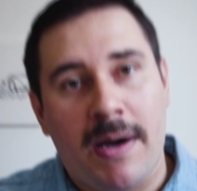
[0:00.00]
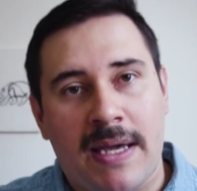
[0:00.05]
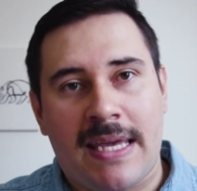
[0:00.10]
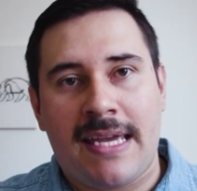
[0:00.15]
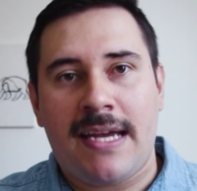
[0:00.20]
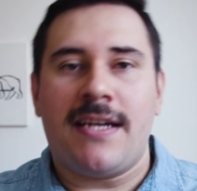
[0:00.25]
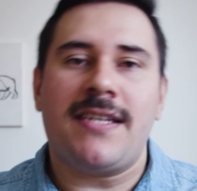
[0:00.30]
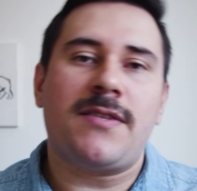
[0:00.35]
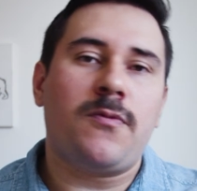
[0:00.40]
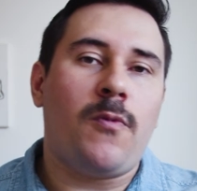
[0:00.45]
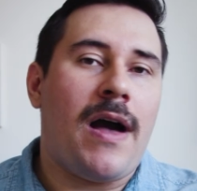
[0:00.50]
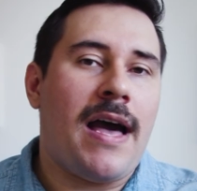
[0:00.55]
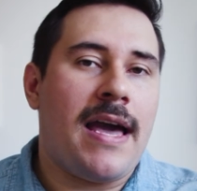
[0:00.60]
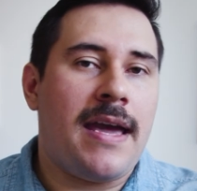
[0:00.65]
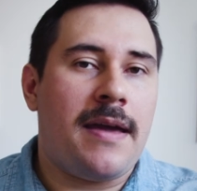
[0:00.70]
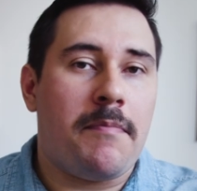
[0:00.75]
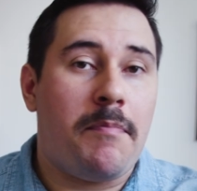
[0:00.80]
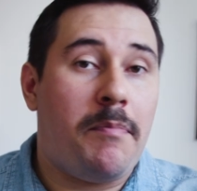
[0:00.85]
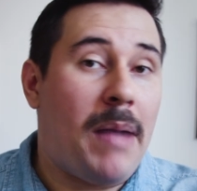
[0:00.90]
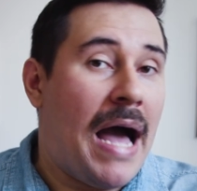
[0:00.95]
But here's
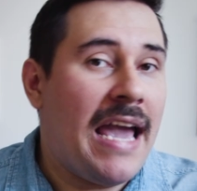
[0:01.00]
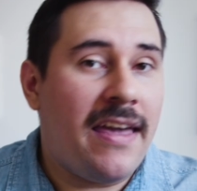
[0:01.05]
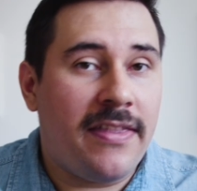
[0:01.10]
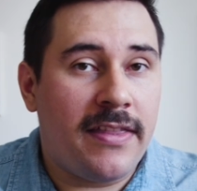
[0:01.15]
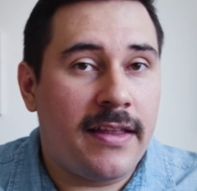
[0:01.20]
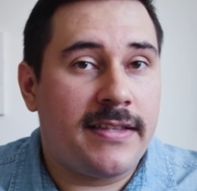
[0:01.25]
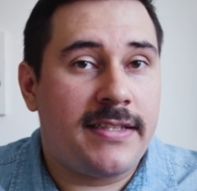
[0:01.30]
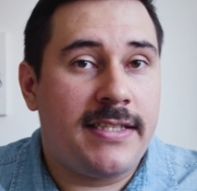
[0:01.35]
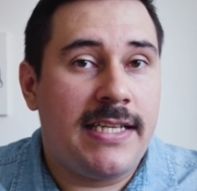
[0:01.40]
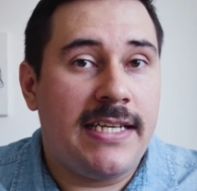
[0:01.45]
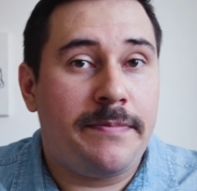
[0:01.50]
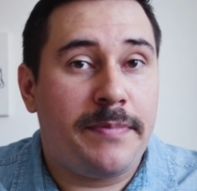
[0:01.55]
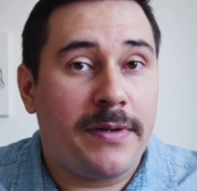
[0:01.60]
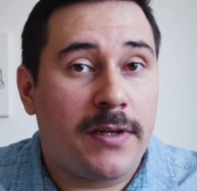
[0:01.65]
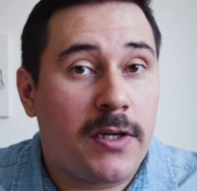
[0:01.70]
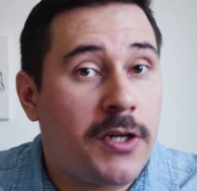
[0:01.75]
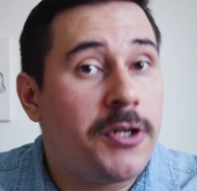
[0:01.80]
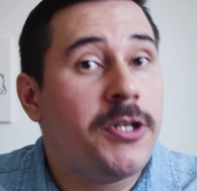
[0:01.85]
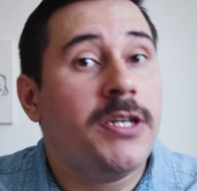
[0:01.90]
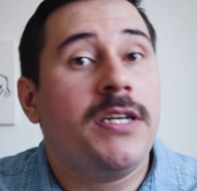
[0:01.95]
why buying a
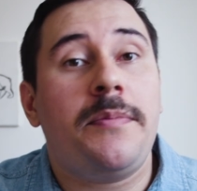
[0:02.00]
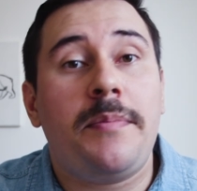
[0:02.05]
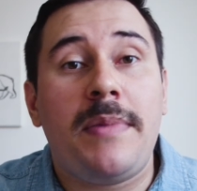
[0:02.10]
dip could